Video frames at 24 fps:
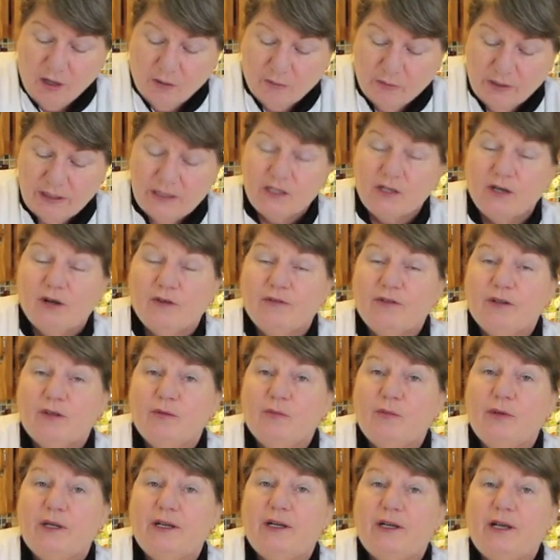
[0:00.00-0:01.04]
we serve
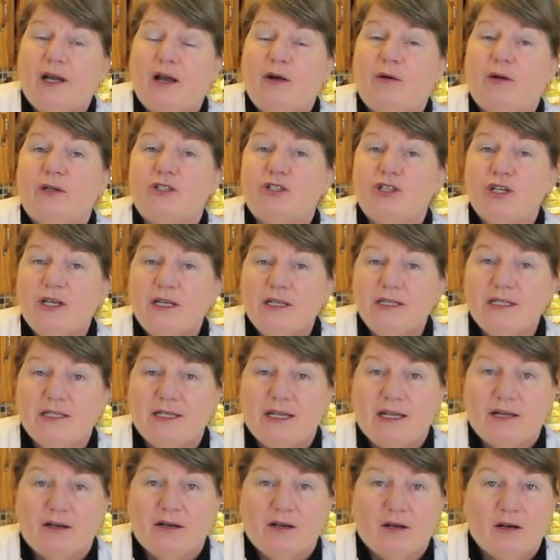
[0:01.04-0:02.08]
it with our jigs
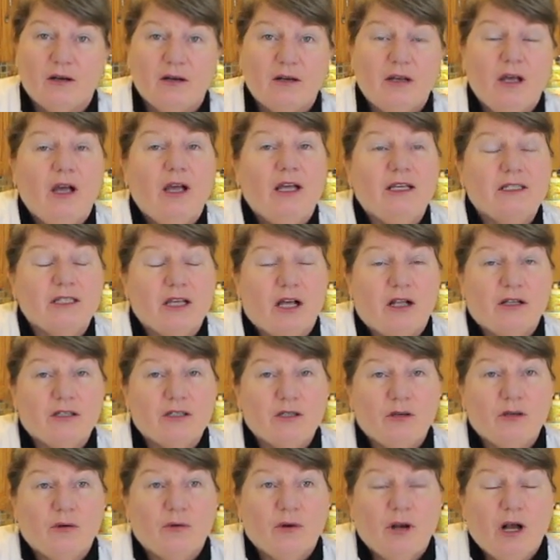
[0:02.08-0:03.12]
dinner. It's
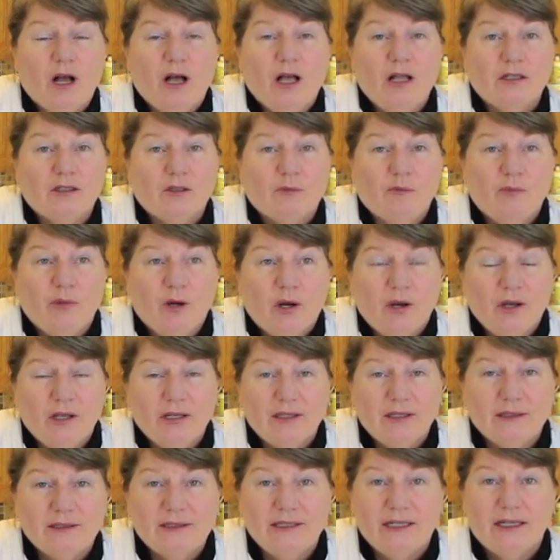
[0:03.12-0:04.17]
also called a
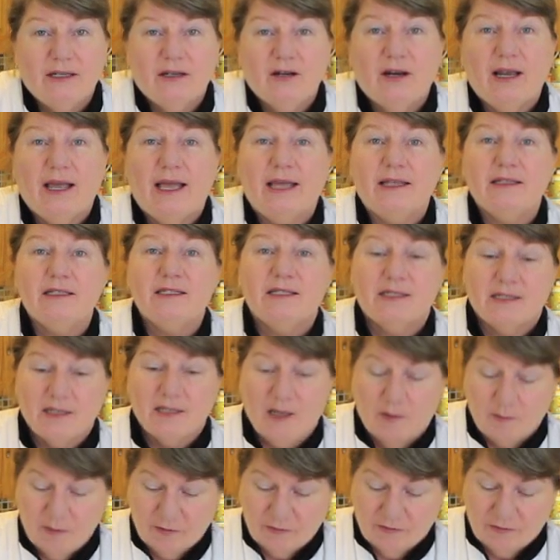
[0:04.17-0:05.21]
boiled dinner, and
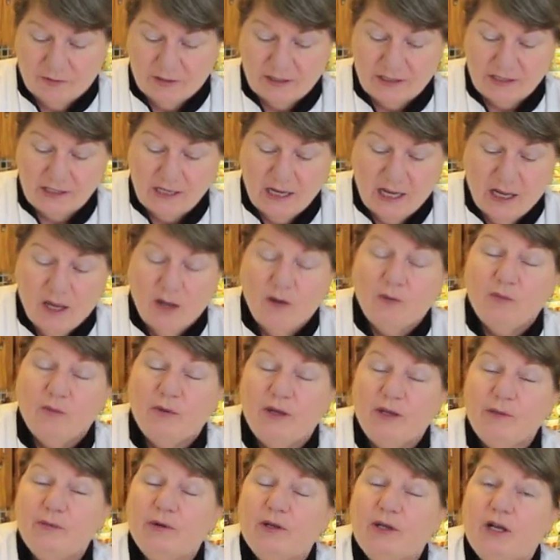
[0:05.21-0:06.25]
some of us,
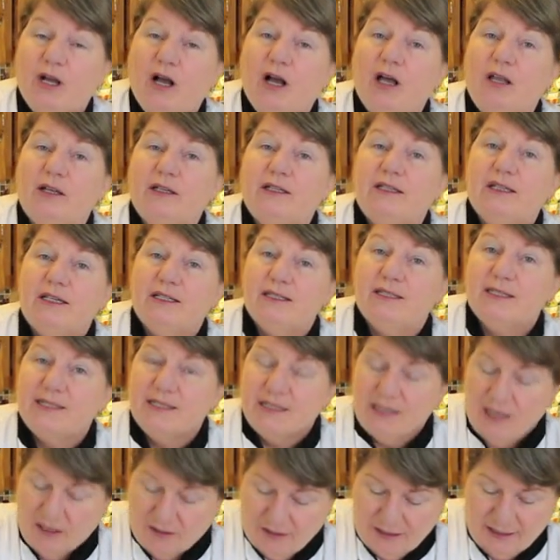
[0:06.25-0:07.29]
we would call it a
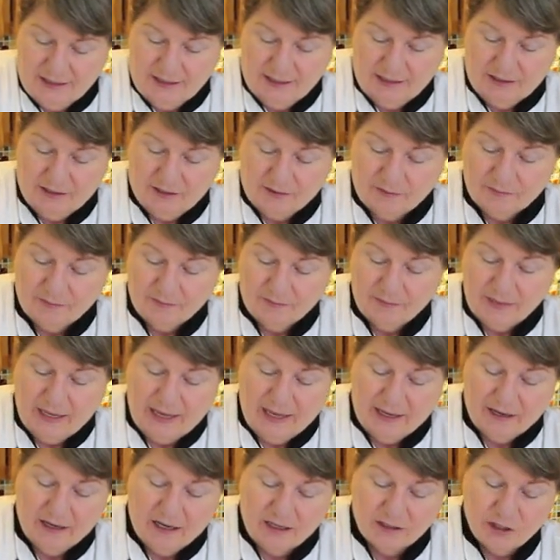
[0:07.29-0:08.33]
Sunday dinner.
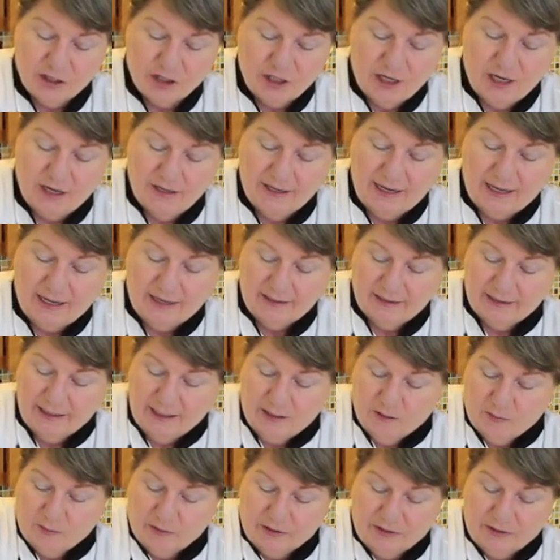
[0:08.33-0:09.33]
And I'll share that link